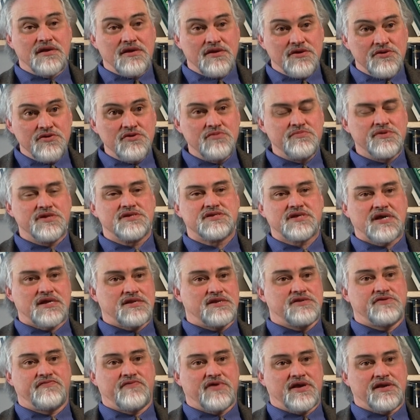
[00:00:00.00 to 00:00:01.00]
human
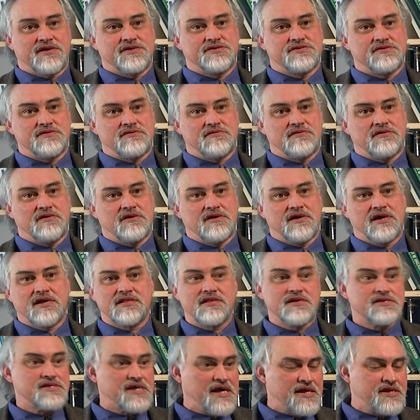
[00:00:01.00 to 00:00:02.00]
satisfaction, and
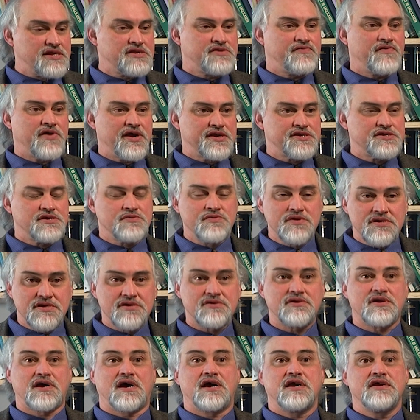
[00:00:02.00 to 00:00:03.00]
the satisfaction we
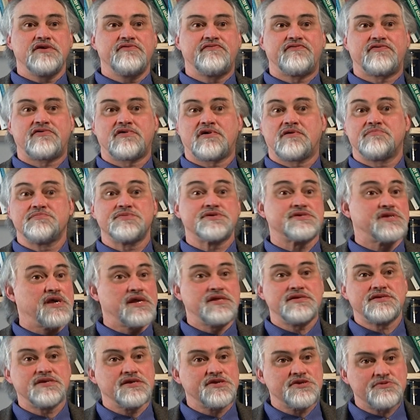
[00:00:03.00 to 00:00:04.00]
derive from
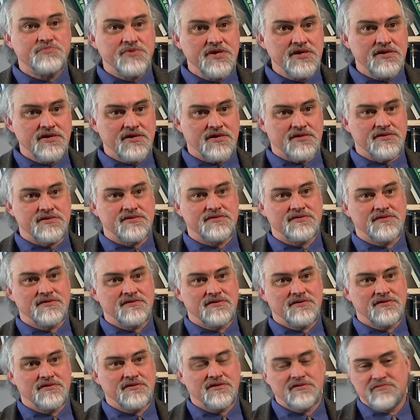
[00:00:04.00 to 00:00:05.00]
sense experience,
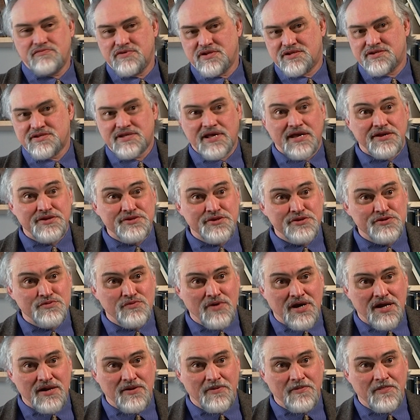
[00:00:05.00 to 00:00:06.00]
of which sex is
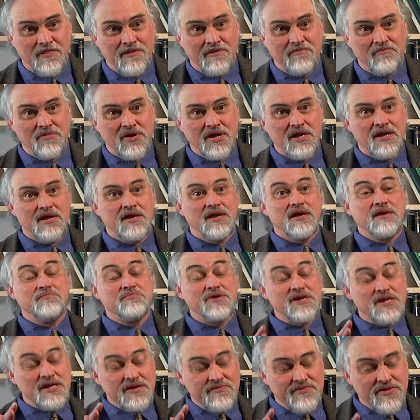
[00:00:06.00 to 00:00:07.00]
one.
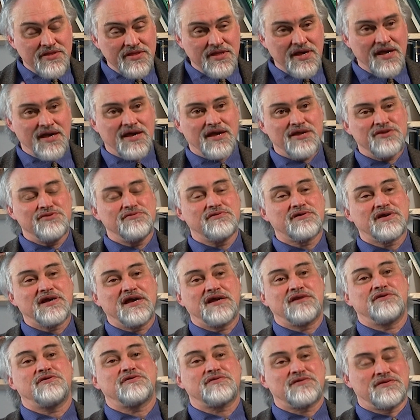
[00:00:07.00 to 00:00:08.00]
But even there, you
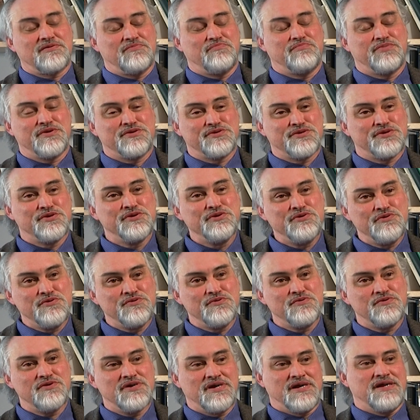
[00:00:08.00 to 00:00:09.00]
cannot
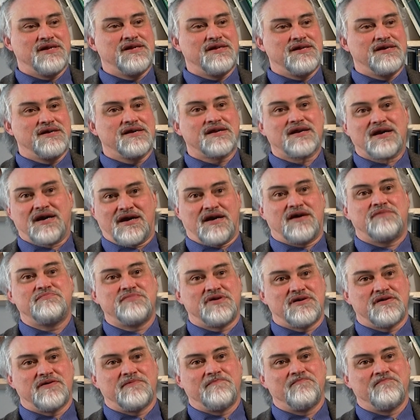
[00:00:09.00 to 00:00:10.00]
pursue kama